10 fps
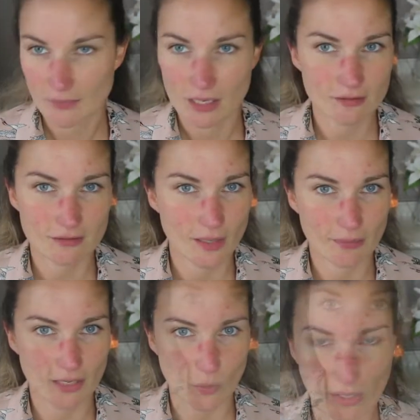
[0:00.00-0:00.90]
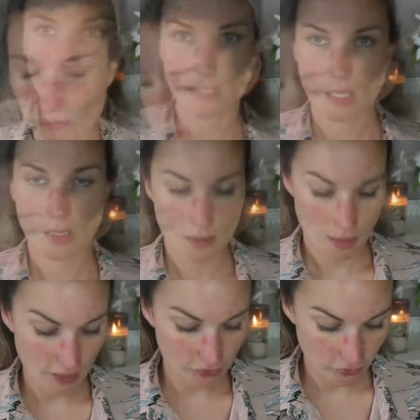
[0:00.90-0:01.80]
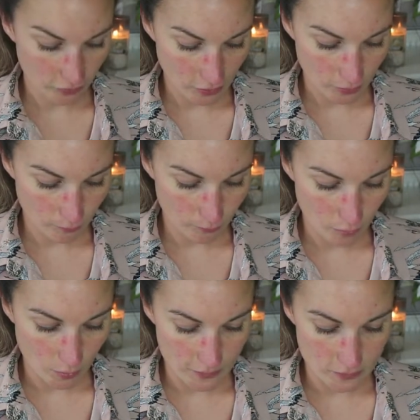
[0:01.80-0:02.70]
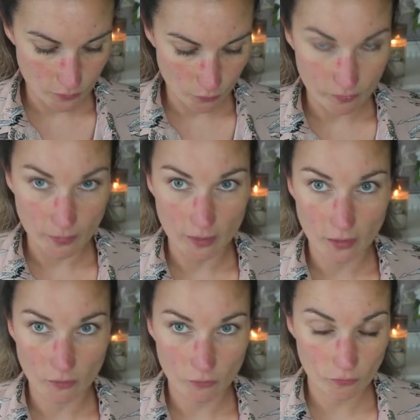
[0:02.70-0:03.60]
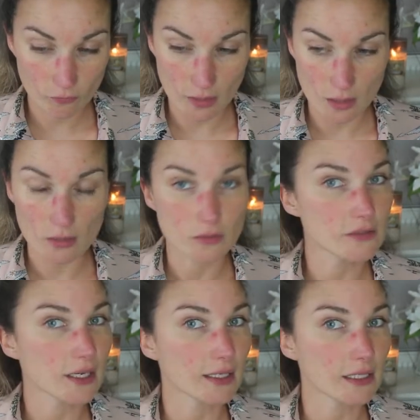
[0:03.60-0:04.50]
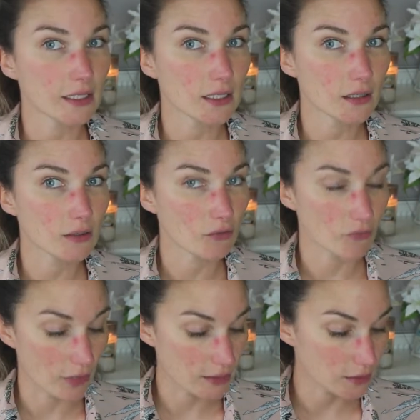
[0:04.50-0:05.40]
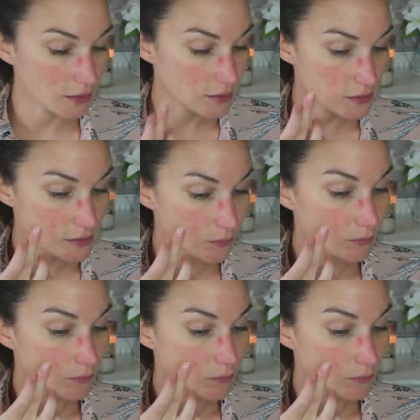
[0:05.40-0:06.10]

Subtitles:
He doesn't like being from me. I'm actually just going to pop this on with my finger onto any redness.